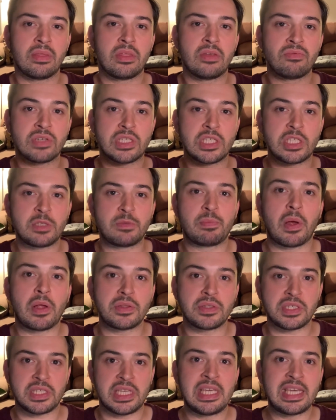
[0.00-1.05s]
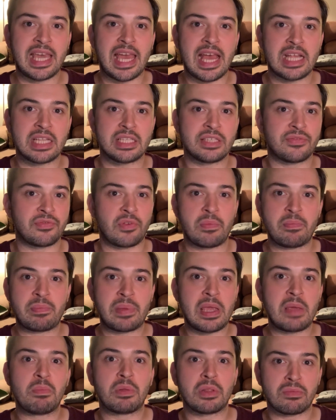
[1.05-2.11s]
the response he gets from
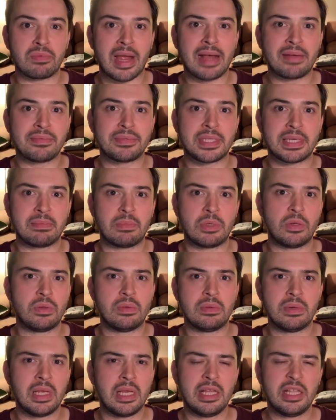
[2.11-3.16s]
people around him who